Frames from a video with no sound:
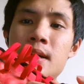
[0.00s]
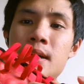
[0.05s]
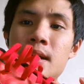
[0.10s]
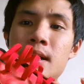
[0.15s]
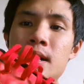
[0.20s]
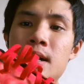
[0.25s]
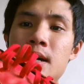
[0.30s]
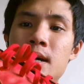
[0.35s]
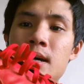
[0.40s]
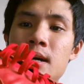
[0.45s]

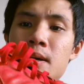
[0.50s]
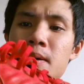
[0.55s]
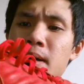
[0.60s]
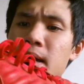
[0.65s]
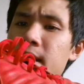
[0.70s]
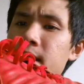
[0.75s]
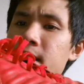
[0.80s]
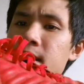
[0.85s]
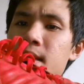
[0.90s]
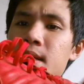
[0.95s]

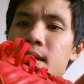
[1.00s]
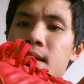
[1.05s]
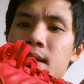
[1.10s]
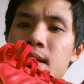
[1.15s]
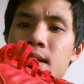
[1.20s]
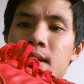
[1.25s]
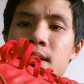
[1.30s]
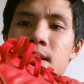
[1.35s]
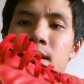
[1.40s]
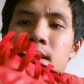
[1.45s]
I think
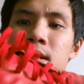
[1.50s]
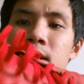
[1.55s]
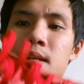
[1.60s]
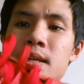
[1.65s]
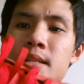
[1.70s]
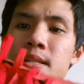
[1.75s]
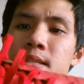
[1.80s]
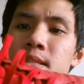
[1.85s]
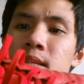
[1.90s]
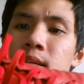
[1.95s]

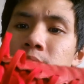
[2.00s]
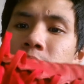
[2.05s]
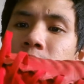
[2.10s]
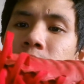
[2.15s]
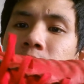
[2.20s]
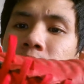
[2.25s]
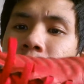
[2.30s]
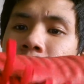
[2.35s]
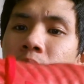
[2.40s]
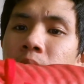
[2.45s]
it's
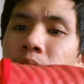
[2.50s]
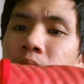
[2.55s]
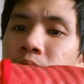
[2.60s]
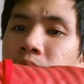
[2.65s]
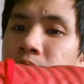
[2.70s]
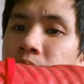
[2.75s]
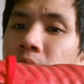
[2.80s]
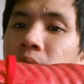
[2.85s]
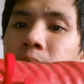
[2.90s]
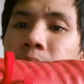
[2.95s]

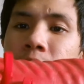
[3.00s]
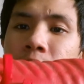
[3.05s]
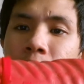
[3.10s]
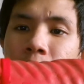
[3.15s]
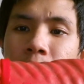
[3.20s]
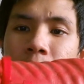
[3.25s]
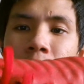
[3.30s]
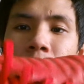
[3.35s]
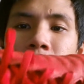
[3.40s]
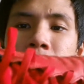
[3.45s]

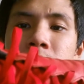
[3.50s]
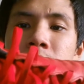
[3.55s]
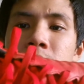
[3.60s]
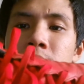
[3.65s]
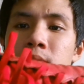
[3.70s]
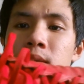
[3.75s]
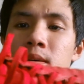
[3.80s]
maybe